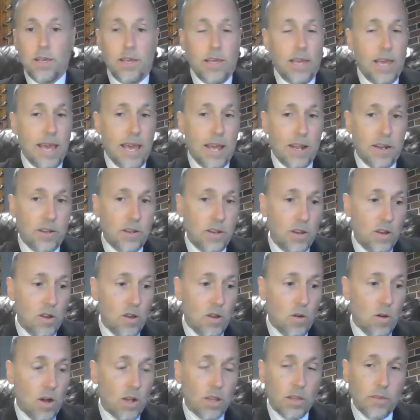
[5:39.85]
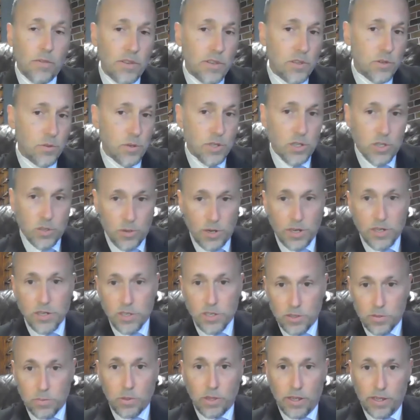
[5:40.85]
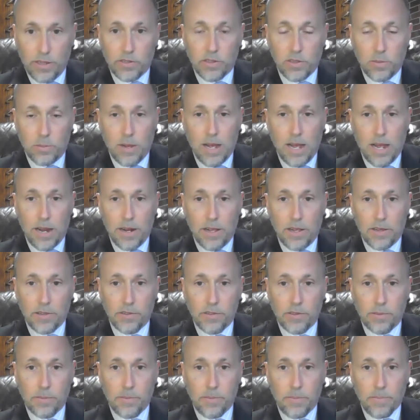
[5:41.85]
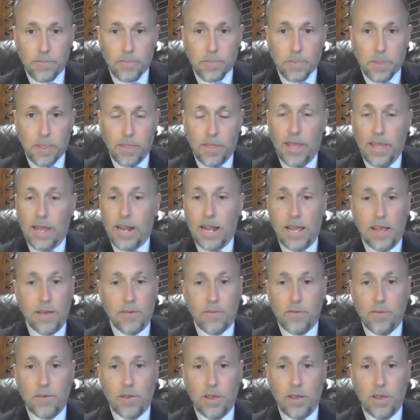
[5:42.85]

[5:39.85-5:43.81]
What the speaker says: had all of these restrictions placed upon us that have